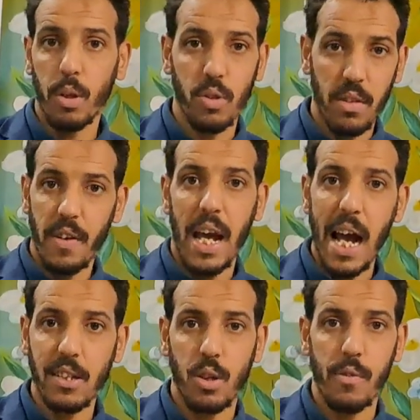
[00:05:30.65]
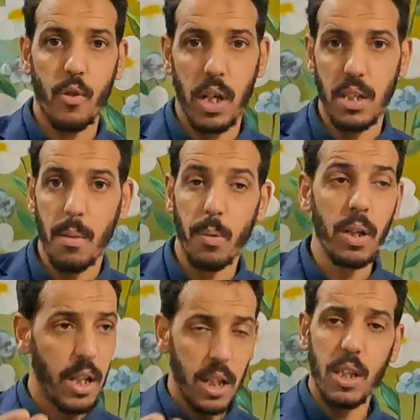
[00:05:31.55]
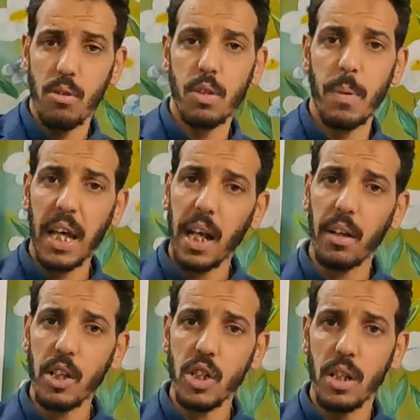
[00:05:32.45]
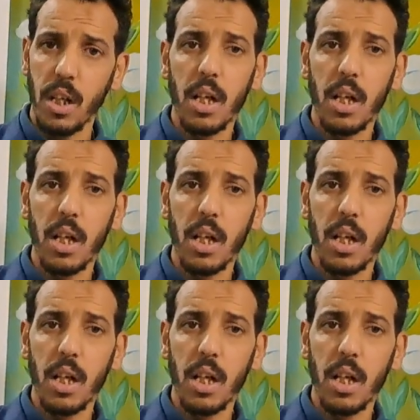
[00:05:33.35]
Because if I ask you, for example, do you speak English?